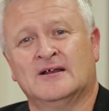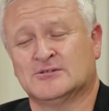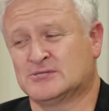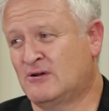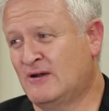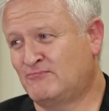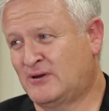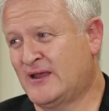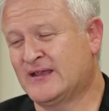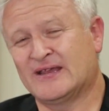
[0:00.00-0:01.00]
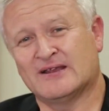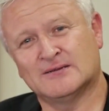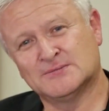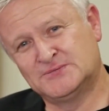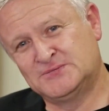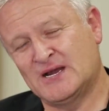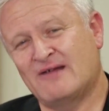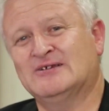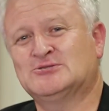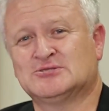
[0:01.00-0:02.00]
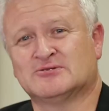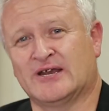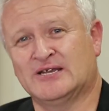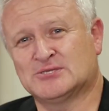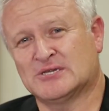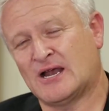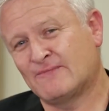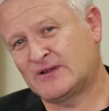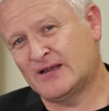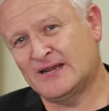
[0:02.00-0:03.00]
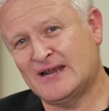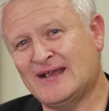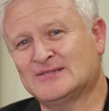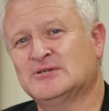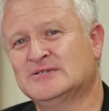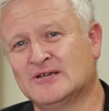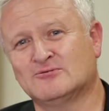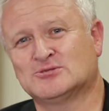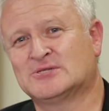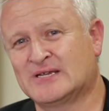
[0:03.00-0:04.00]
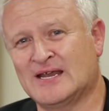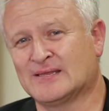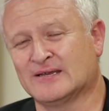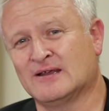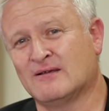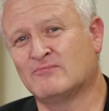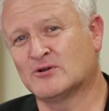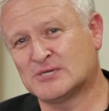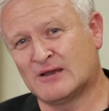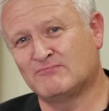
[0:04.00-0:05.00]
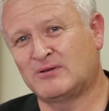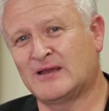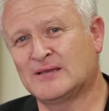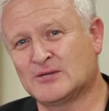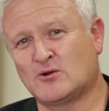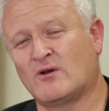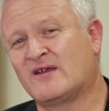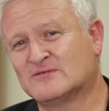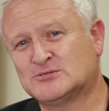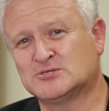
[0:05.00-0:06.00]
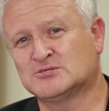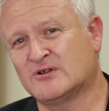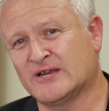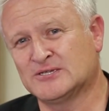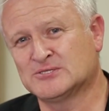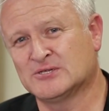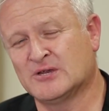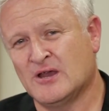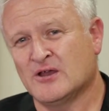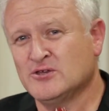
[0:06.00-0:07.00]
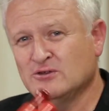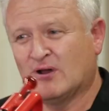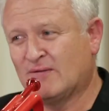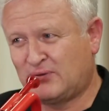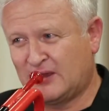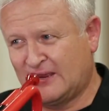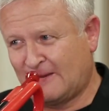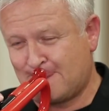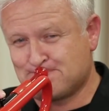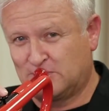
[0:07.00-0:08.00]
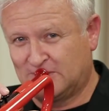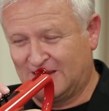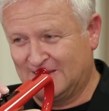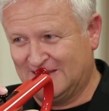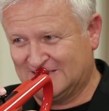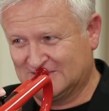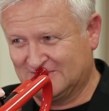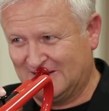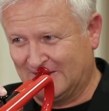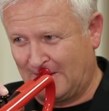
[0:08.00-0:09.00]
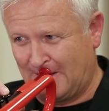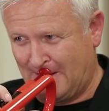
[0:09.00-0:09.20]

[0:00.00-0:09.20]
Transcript: So I'm playing it very straight. I'm connecting notes together, but I'm playing the quavers straight. You might play it like this as well.